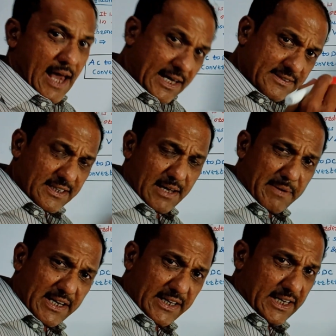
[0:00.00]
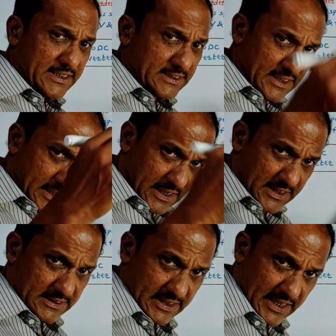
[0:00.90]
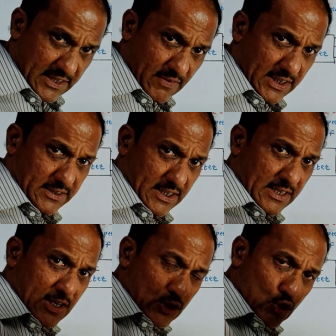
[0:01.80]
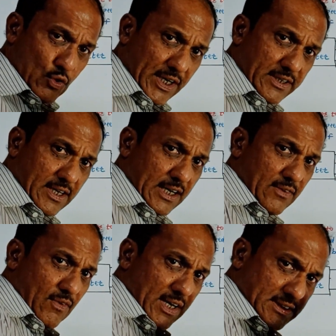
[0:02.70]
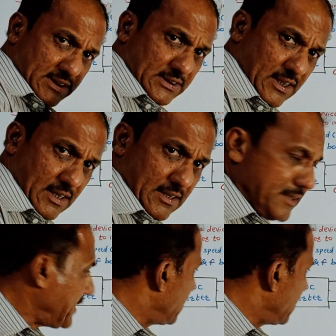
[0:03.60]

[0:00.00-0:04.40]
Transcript: As the name indicates, it is an inverter, so it converts the